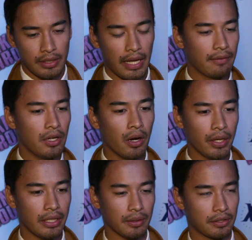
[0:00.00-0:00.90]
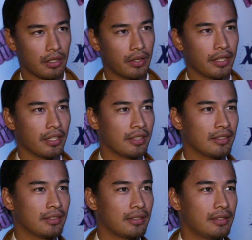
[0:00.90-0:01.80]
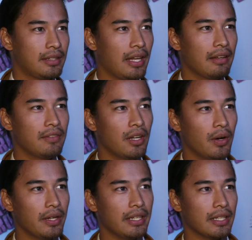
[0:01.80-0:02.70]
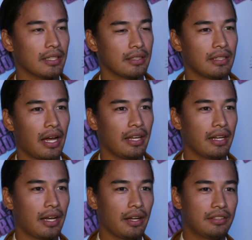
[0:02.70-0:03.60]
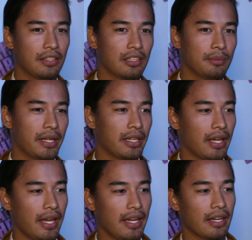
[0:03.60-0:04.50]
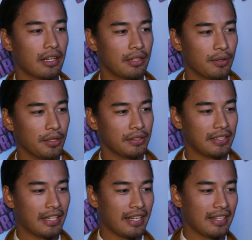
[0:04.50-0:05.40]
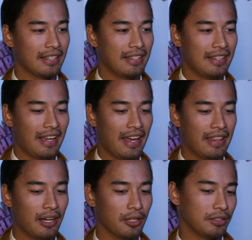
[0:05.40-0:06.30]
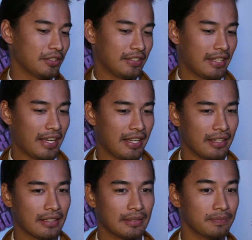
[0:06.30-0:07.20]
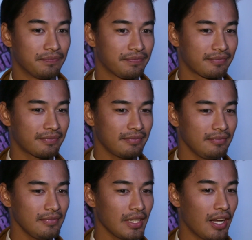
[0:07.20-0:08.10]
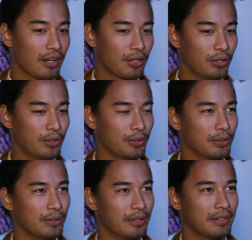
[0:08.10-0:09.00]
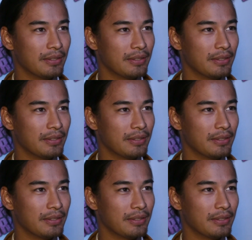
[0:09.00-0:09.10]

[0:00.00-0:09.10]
They have no idea what's going on. They have, nothing they have no idea. I, I tell them like, hey, I got a role today, and they'll just say, cool.